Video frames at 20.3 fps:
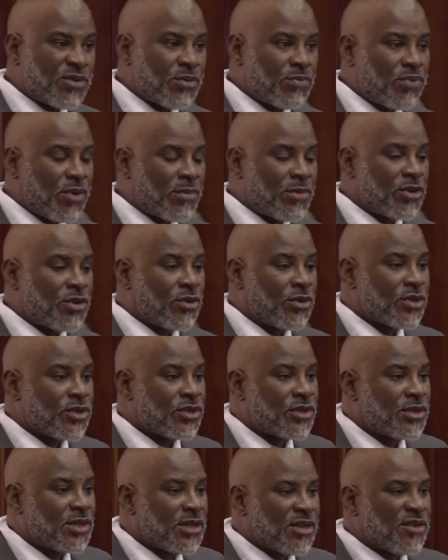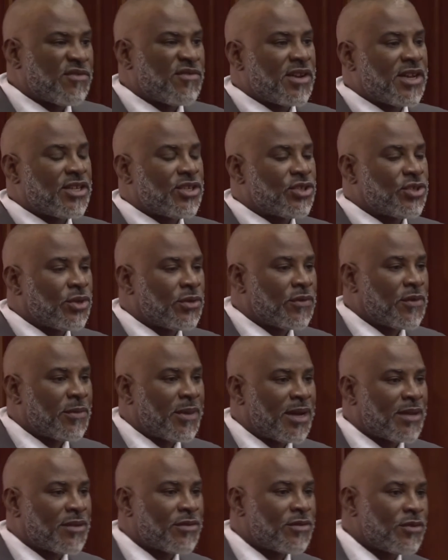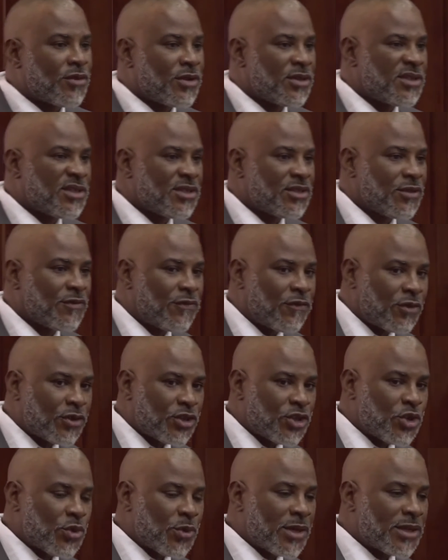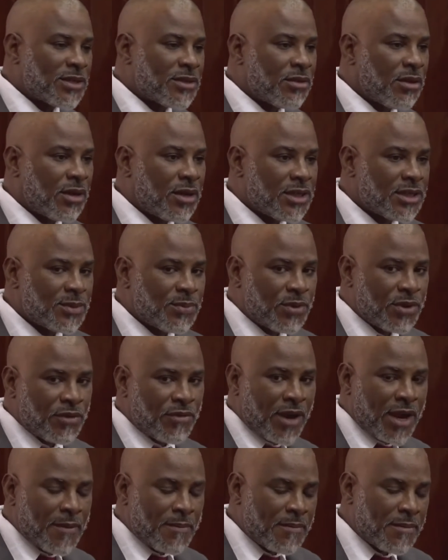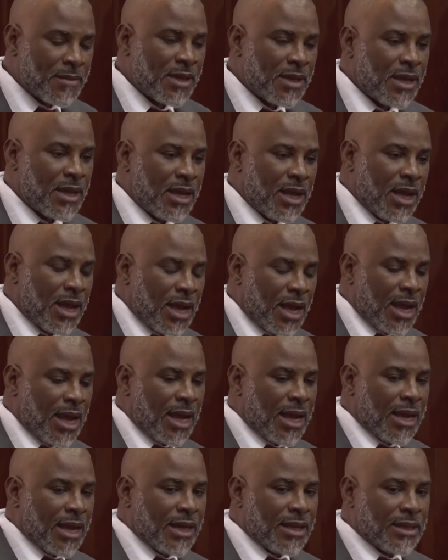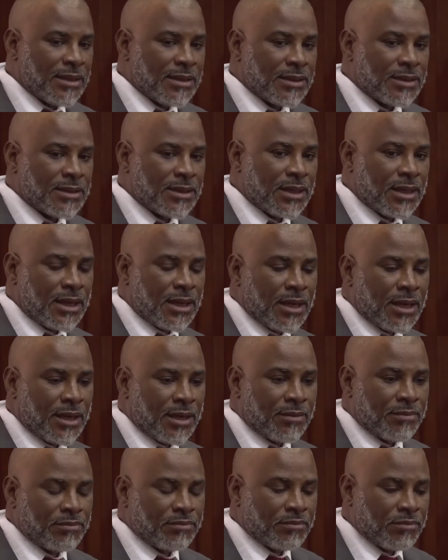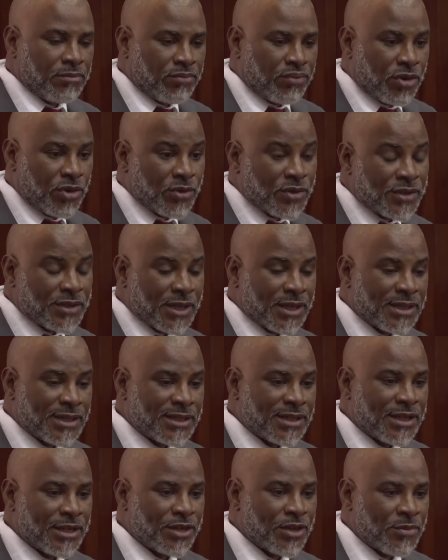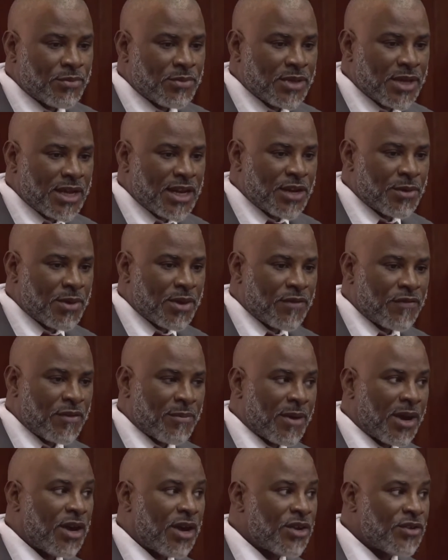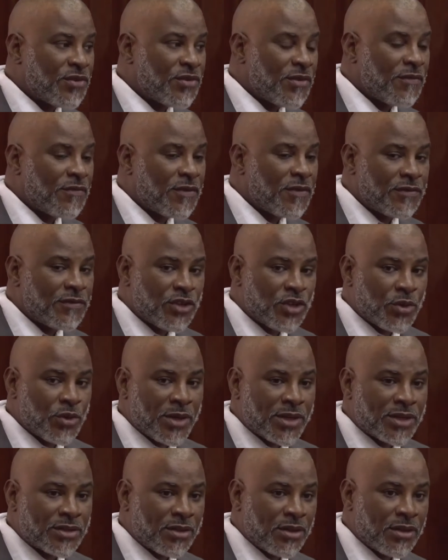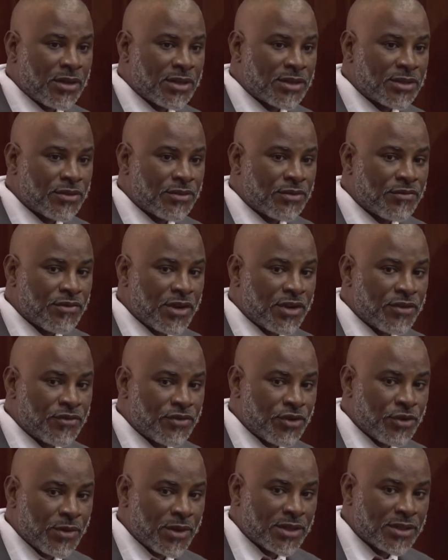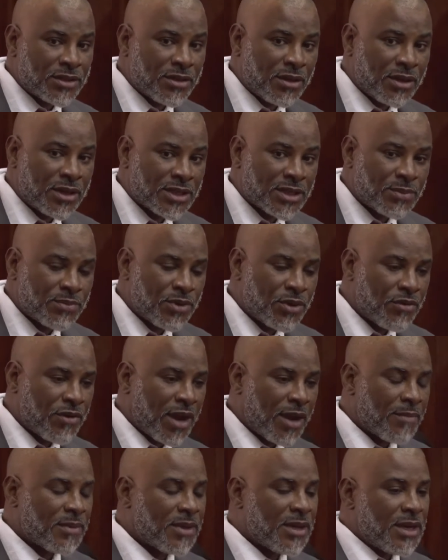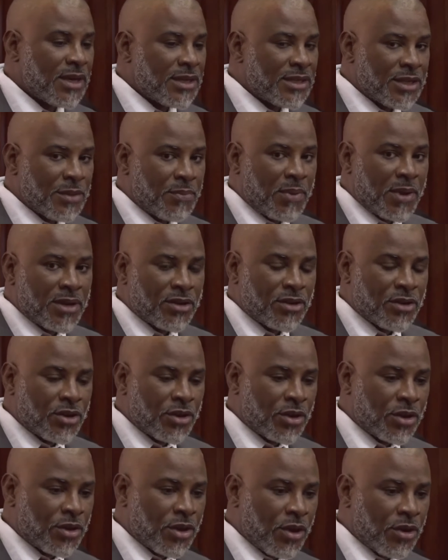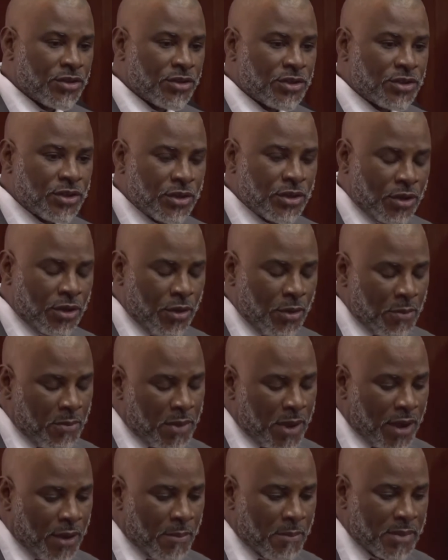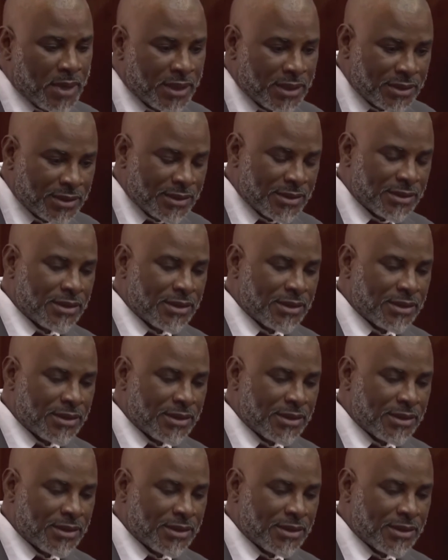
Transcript: probably cost in the range of about $30 to $40 per gram, and processed it can be anywhere from $150 to $300 per gram, depending on the compound mix